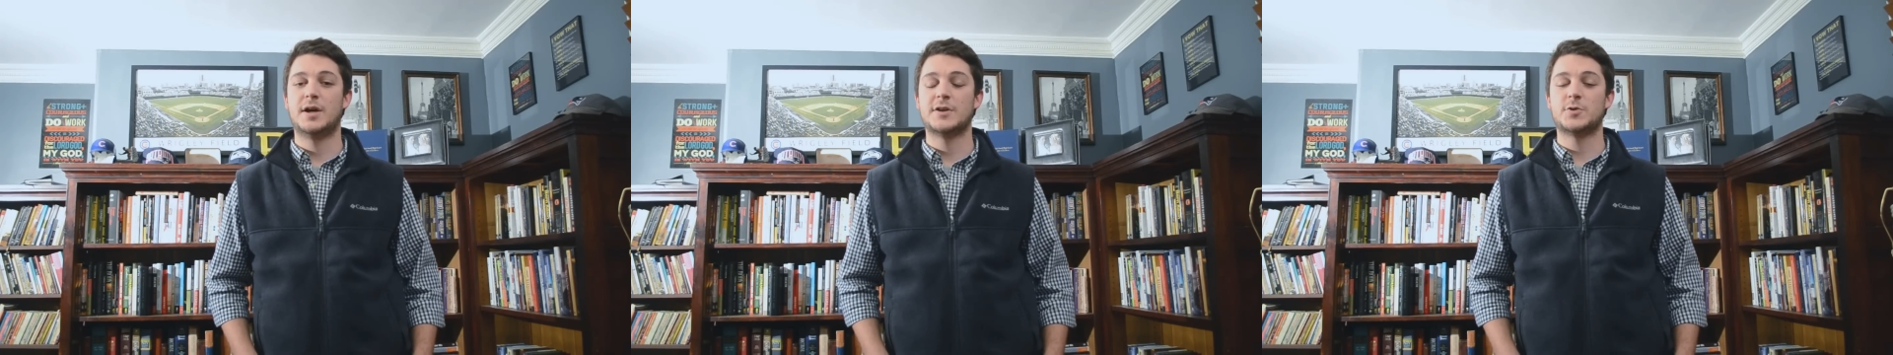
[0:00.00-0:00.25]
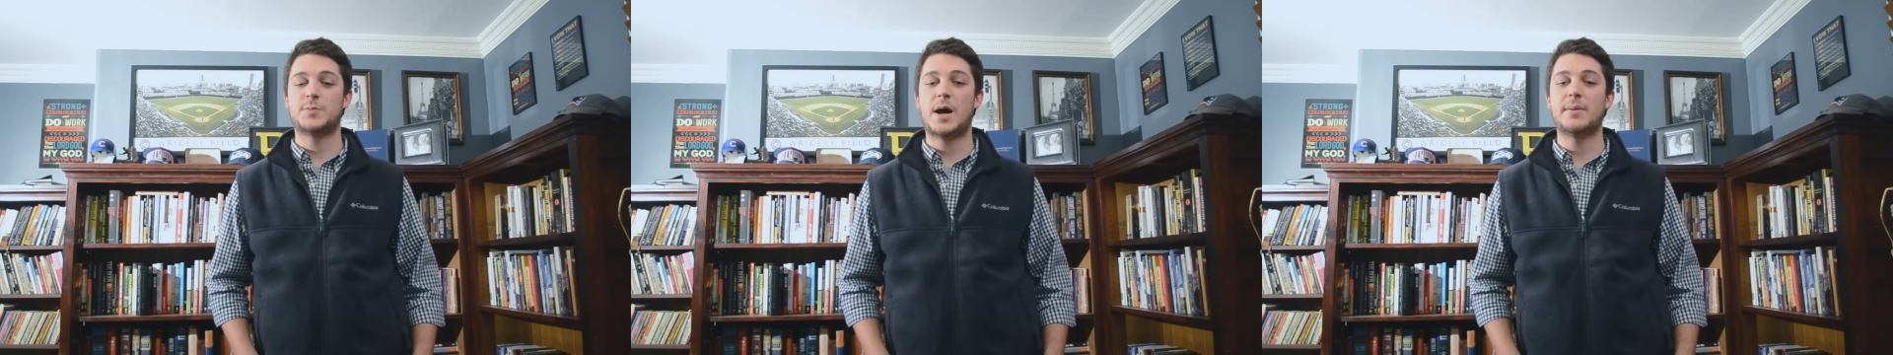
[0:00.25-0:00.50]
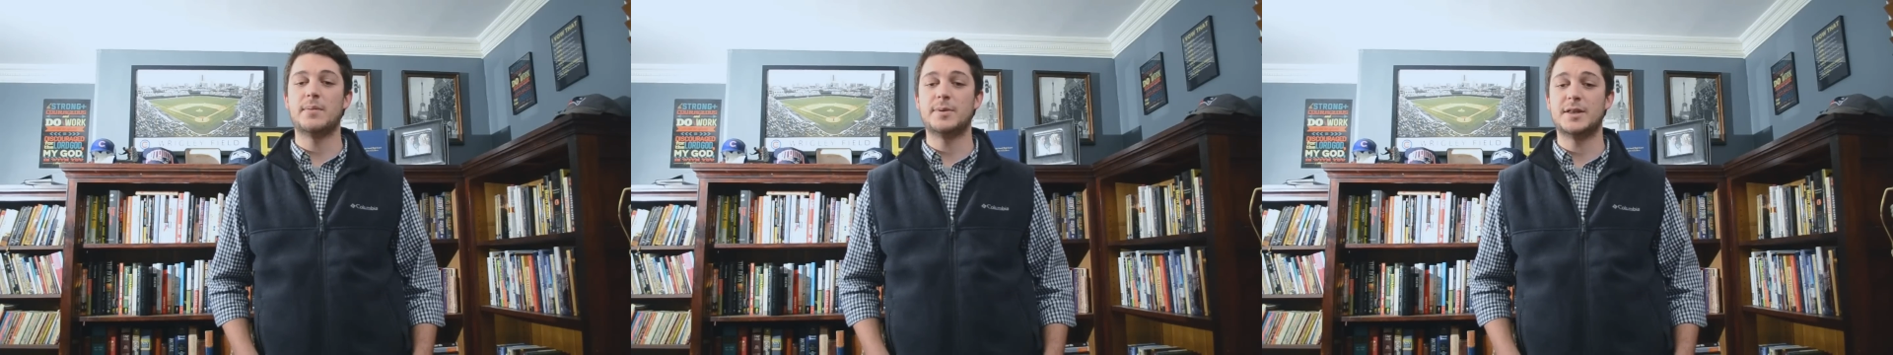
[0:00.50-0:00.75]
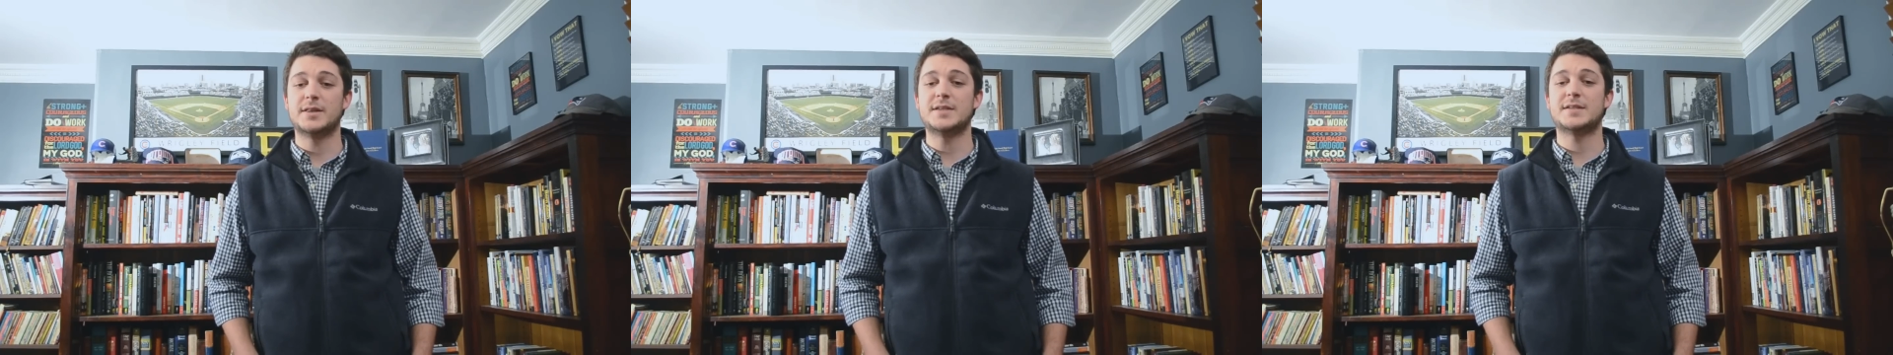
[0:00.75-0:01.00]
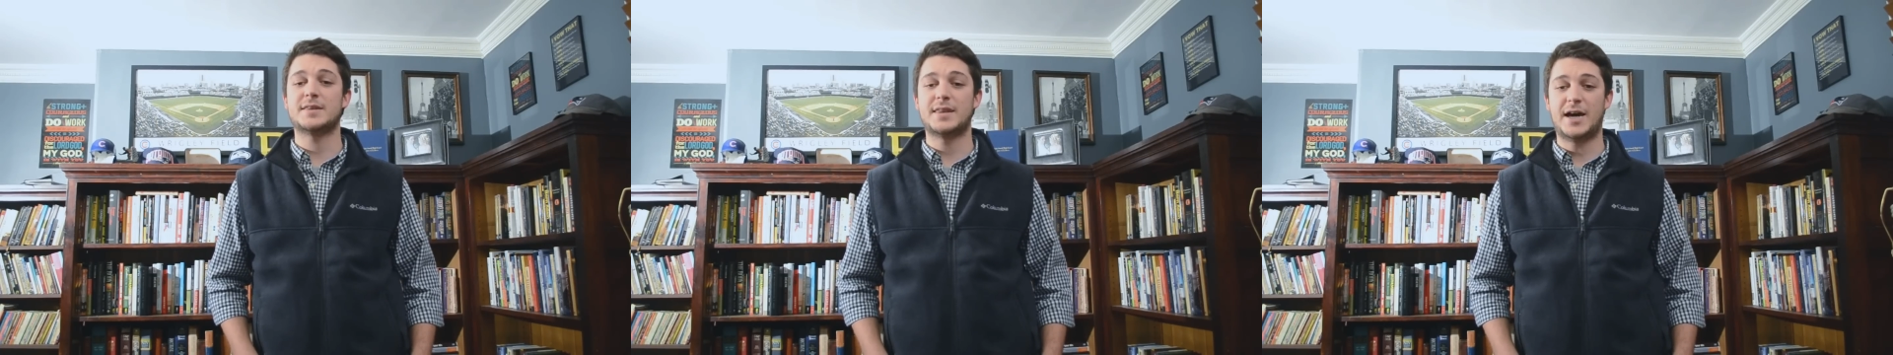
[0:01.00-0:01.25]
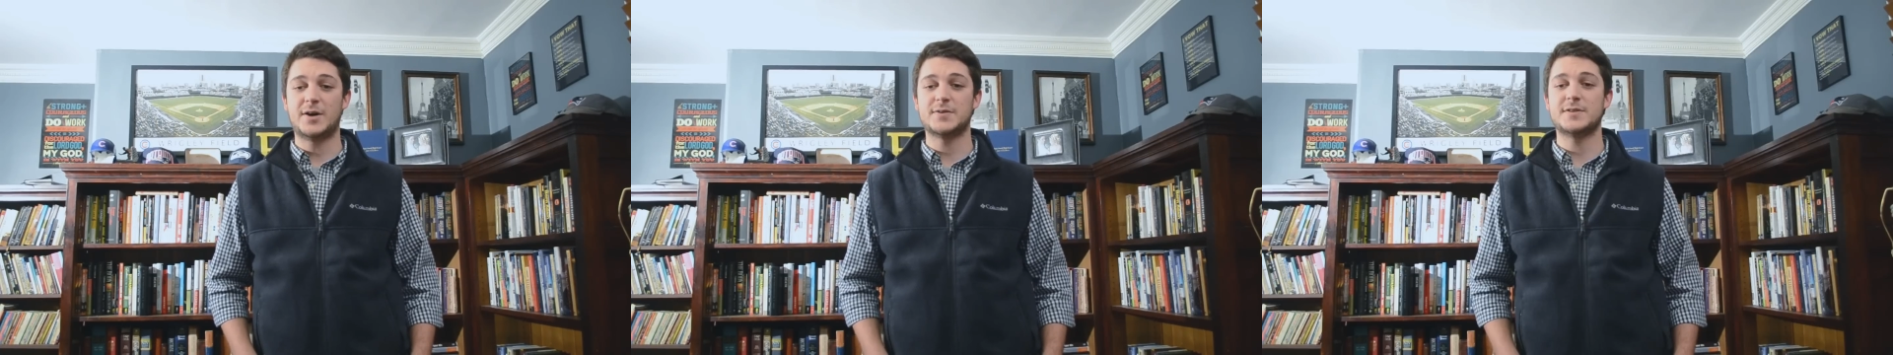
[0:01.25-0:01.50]
So probably at least
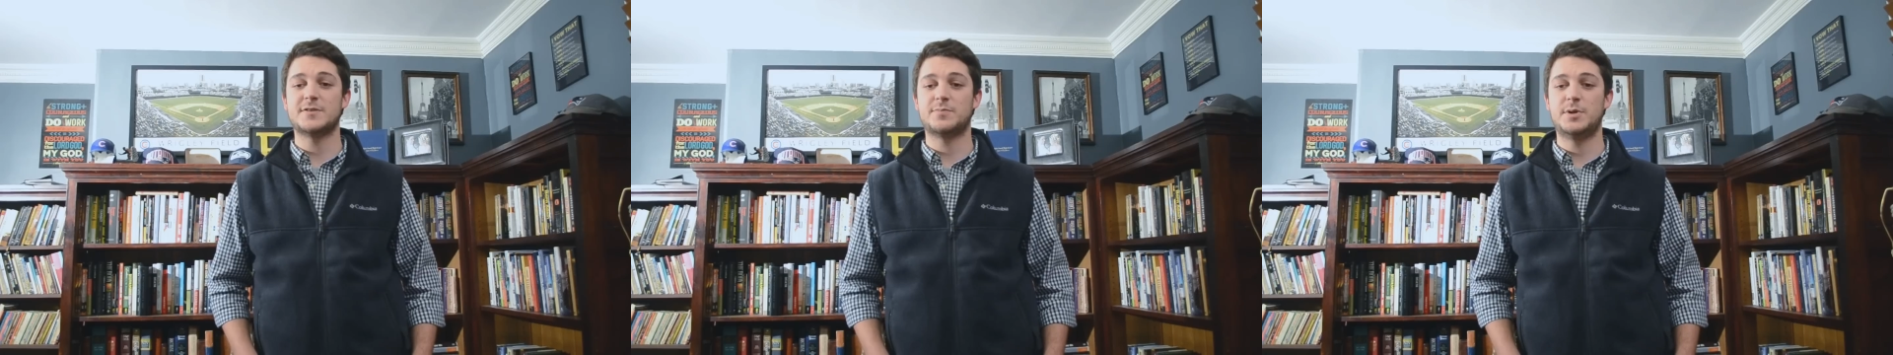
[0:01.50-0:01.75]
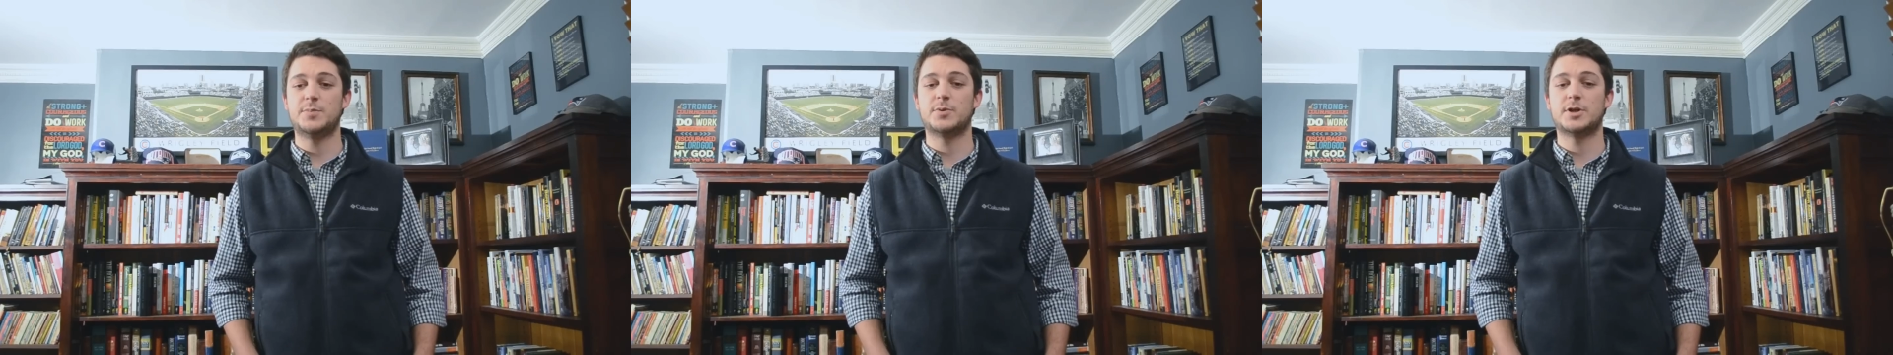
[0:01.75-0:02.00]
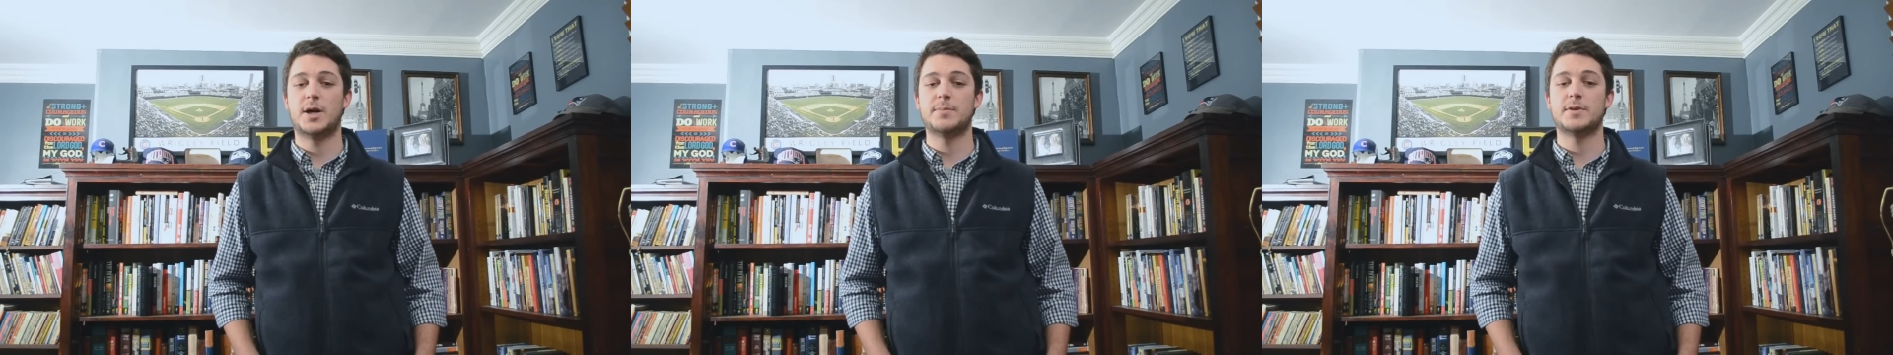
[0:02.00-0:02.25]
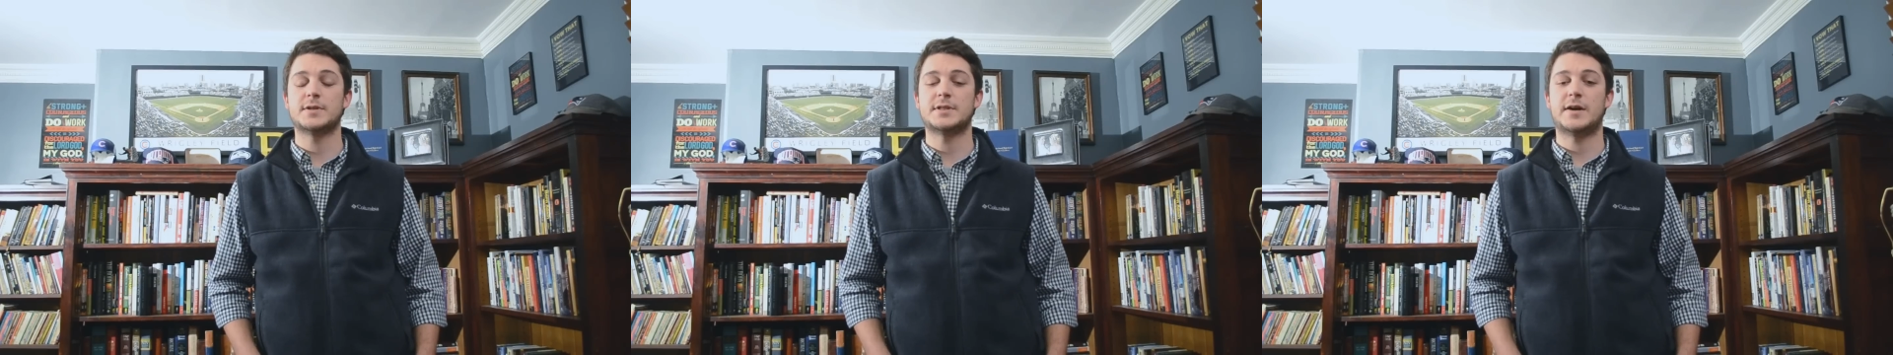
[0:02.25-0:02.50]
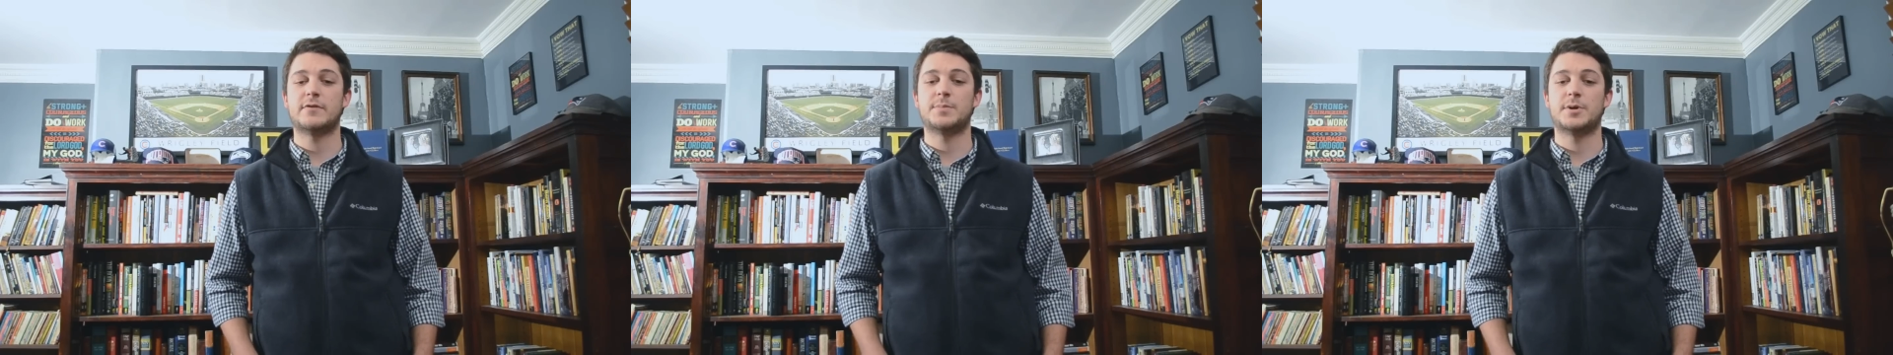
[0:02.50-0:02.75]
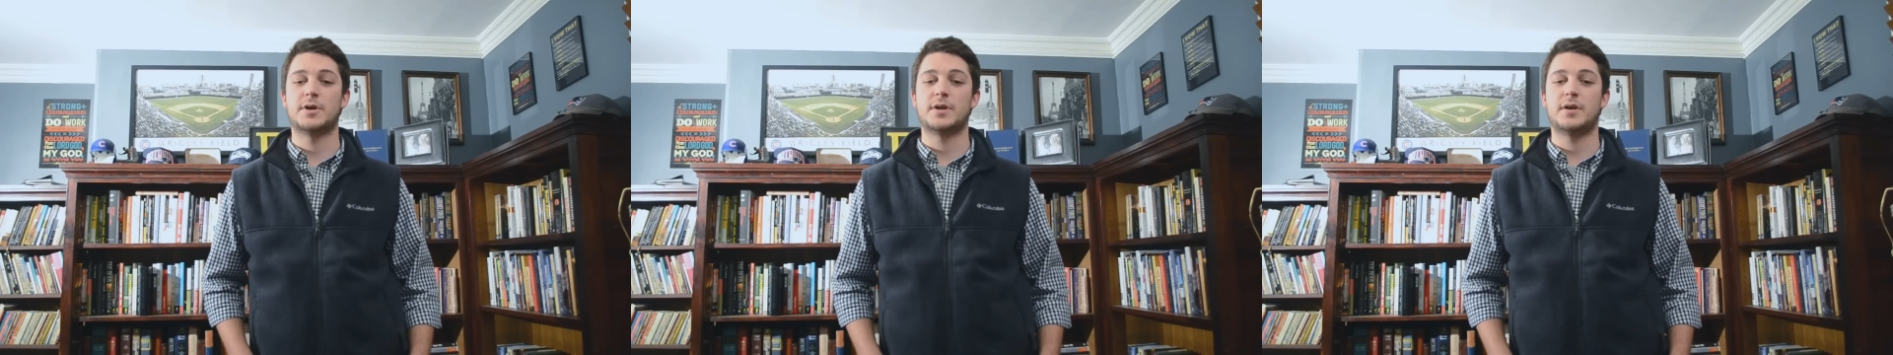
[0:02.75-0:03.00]
thousands of people come to this after
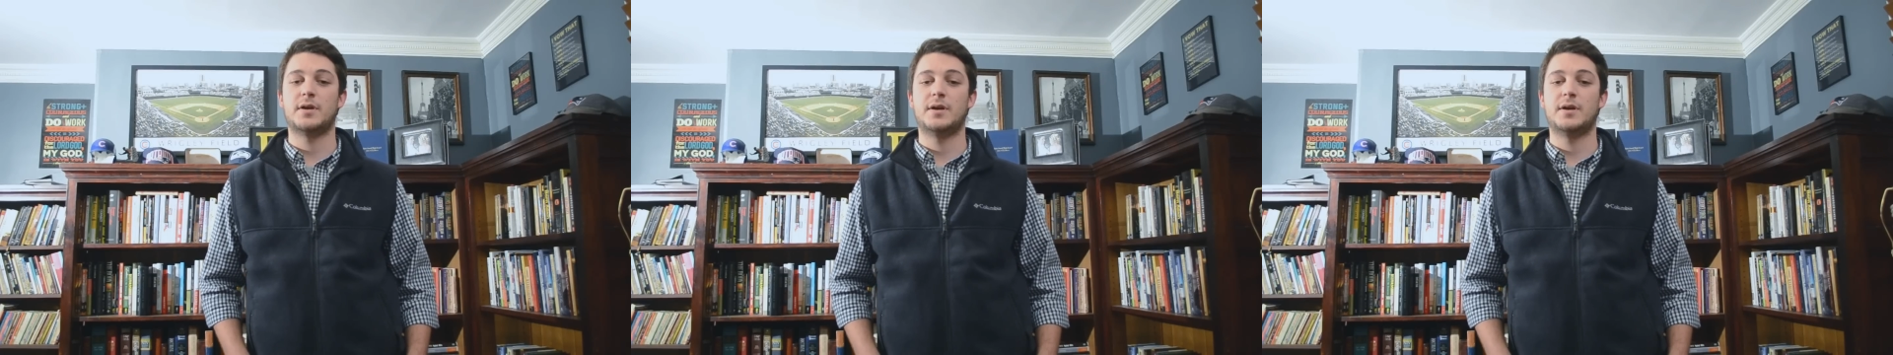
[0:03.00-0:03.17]
party.